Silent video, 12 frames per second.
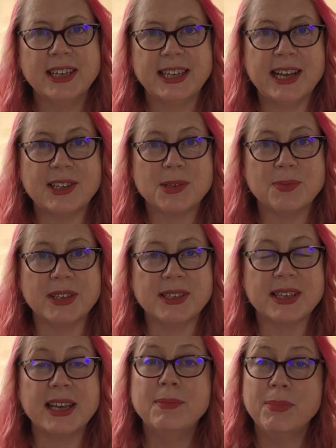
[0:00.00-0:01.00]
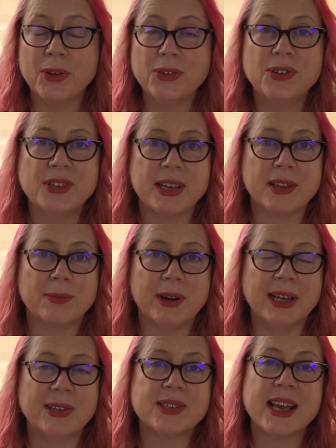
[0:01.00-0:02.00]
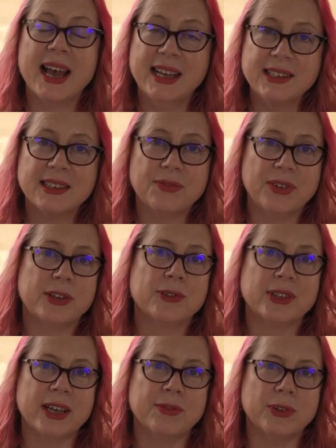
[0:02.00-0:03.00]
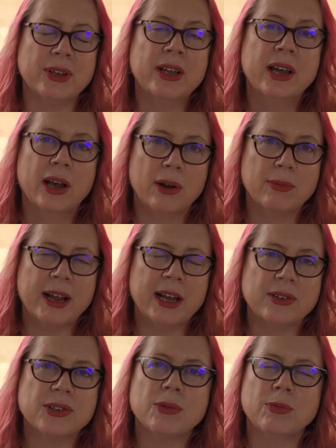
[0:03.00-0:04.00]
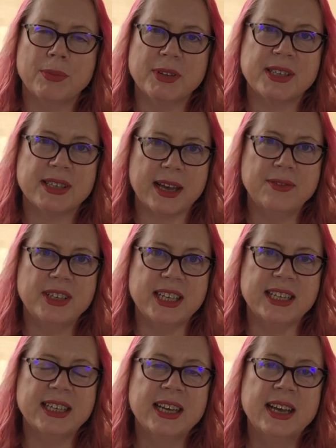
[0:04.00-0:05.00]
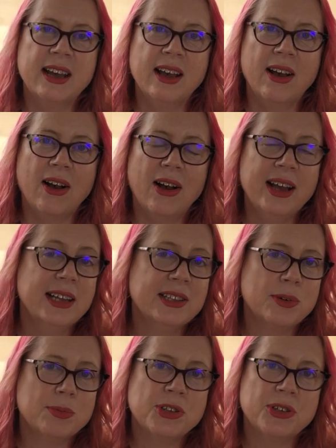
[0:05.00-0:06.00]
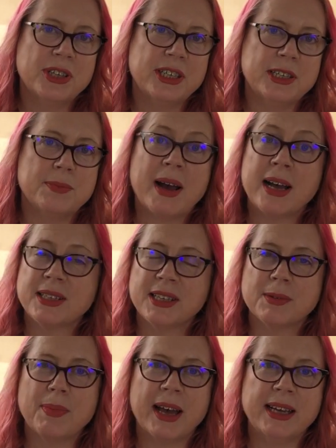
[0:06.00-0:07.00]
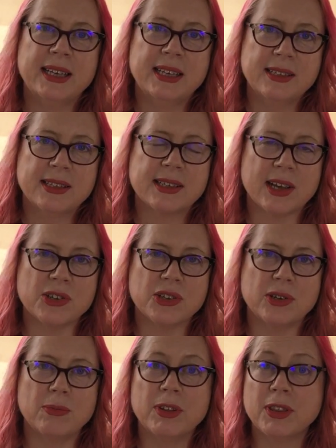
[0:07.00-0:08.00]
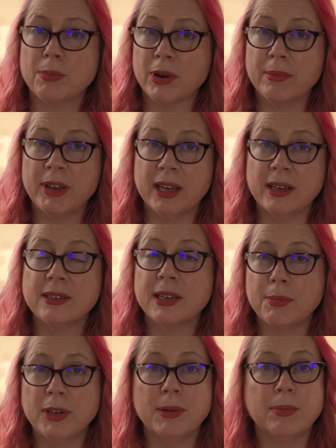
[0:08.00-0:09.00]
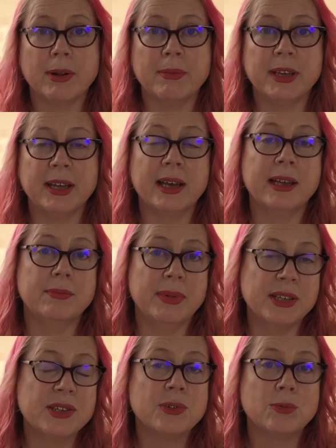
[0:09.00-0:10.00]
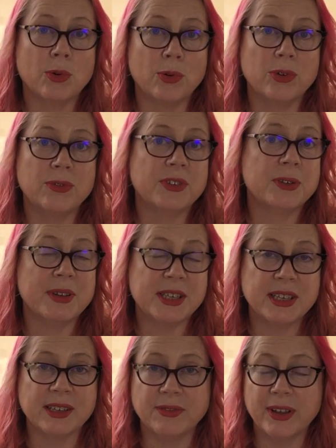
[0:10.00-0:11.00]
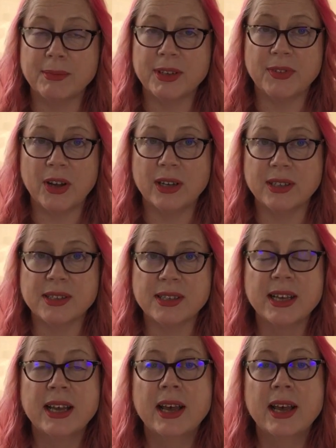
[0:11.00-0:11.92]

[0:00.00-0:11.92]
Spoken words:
announcements in both New South Wales and at the federal level around women's safety. I had the opportunity to participate in a discussion with the Premier, Deputy Premier and Minister Ward for Domestic and Family Violence